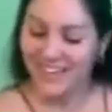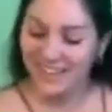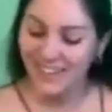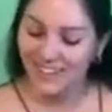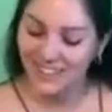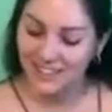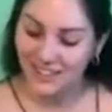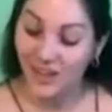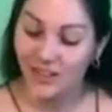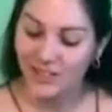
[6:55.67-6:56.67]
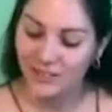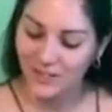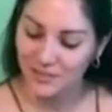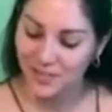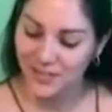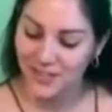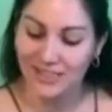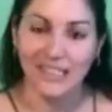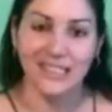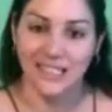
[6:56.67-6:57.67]
Clue number two. I
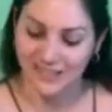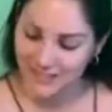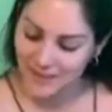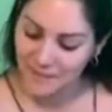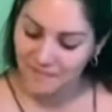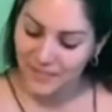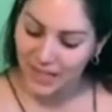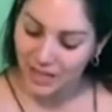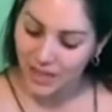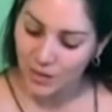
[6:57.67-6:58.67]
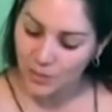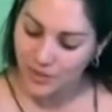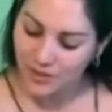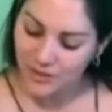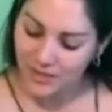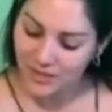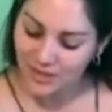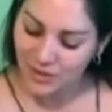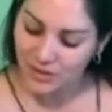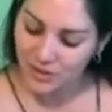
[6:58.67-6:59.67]
thought it said Chloe. Where you can
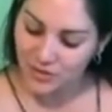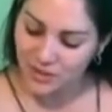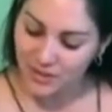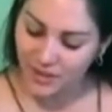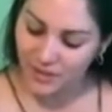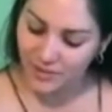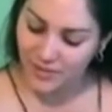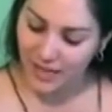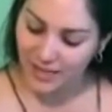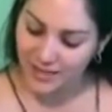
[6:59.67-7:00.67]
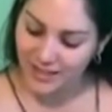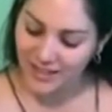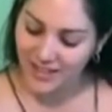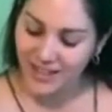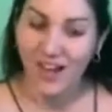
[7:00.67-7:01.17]
go to another reality.